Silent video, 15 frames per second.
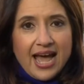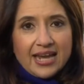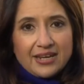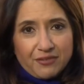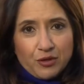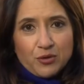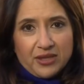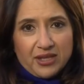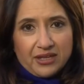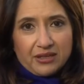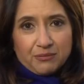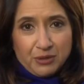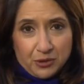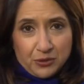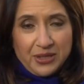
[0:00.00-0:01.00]
And if you're
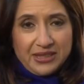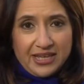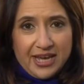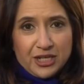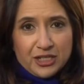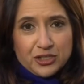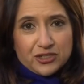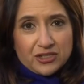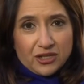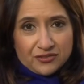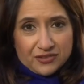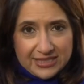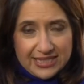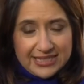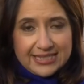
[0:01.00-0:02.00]
between the ages
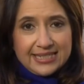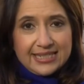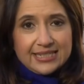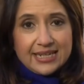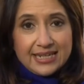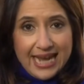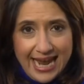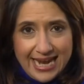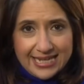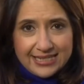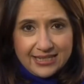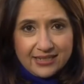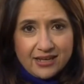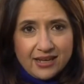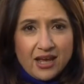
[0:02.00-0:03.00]
of 16 and
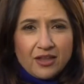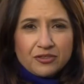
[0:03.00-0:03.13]
18,